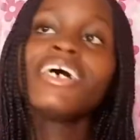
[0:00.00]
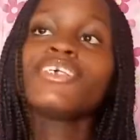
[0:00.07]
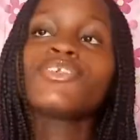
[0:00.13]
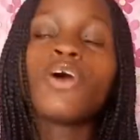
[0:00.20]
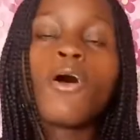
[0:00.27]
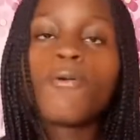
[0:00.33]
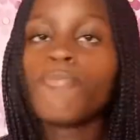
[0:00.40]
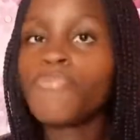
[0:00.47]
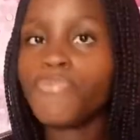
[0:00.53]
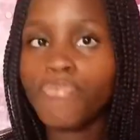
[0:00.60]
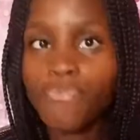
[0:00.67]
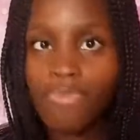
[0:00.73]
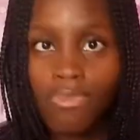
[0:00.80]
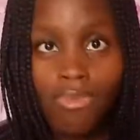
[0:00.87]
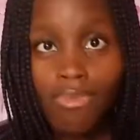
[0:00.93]
So,
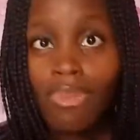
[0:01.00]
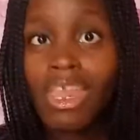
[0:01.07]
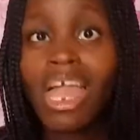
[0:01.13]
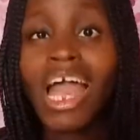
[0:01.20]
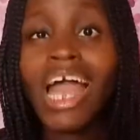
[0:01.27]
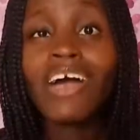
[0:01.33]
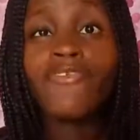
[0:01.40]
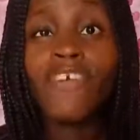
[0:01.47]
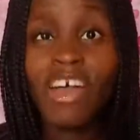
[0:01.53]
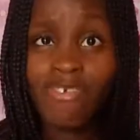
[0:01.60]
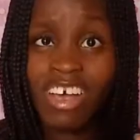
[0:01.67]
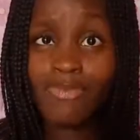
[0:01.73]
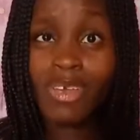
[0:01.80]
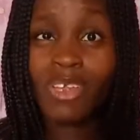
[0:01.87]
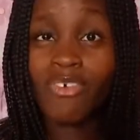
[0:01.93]
5
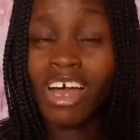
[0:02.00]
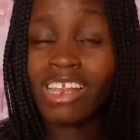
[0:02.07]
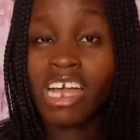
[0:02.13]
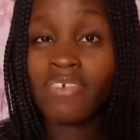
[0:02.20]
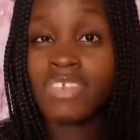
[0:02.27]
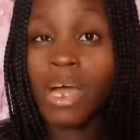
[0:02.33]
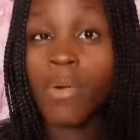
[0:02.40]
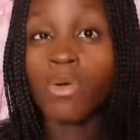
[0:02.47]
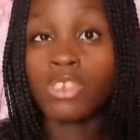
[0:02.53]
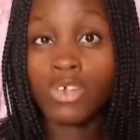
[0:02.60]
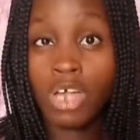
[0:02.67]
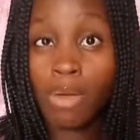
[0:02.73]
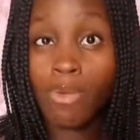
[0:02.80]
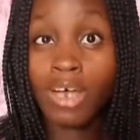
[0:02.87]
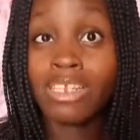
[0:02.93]
aspects of our lives I want to
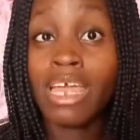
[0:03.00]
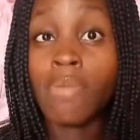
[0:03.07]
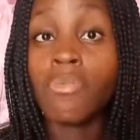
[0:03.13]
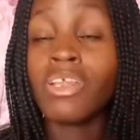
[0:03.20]
talk about that I